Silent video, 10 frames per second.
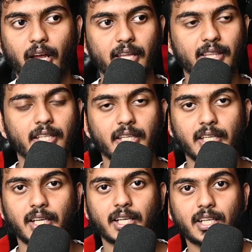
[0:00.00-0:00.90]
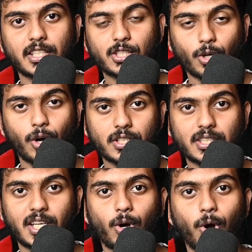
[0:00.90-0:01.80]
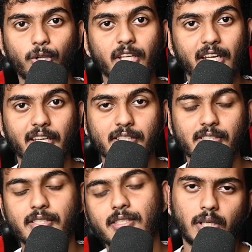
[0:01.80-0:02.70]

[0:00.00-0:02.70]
in the stocks or the indexes.